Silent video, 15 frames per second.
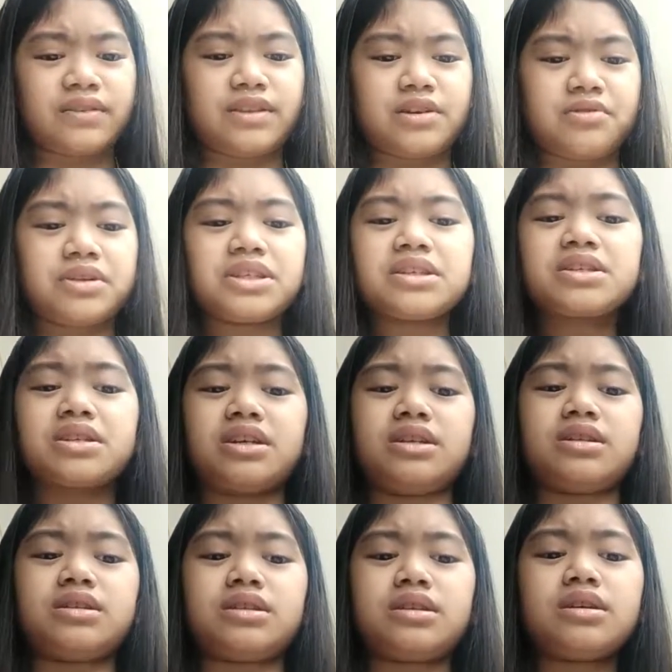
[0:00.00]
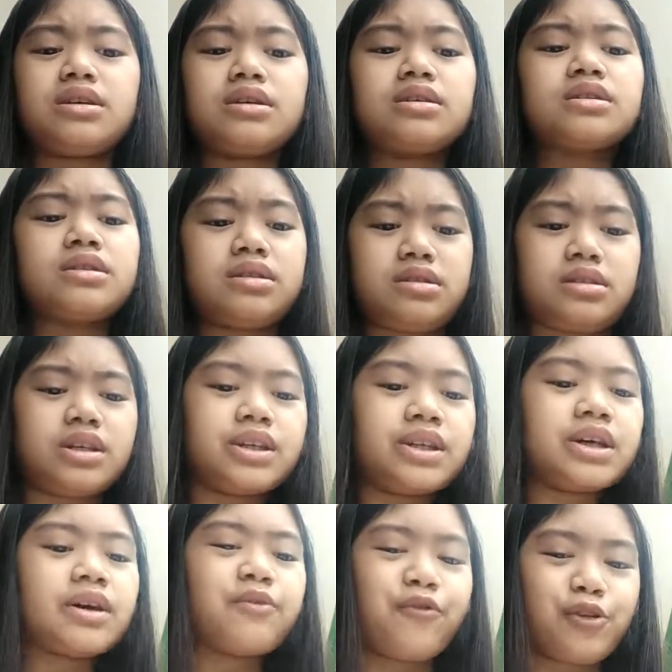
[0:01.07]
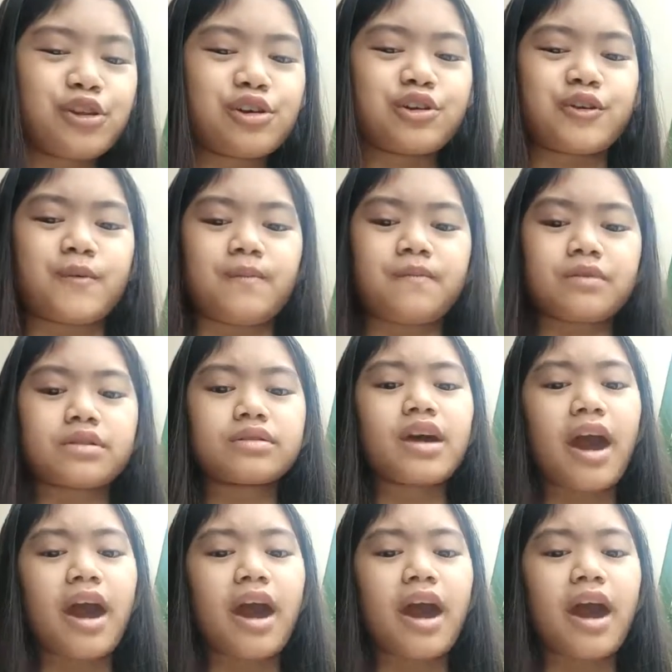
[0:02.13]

of the resistance to the fulcrum.